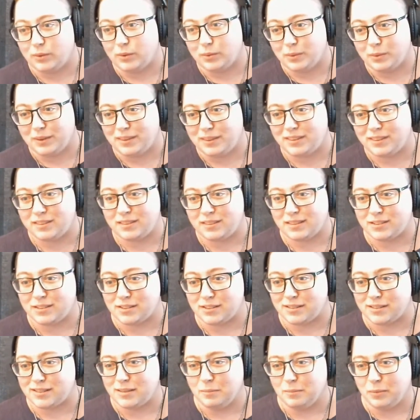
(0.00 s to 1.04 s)
with such a
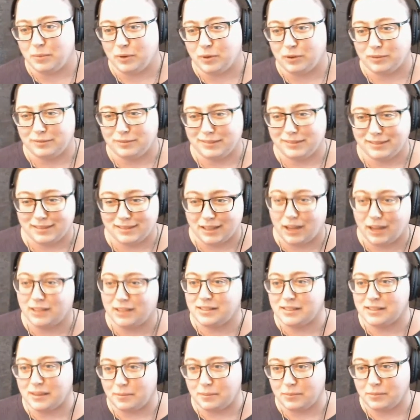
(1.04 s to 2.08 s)
simple
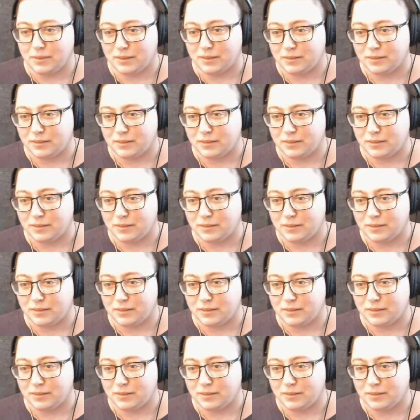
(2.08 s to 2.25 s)
concept.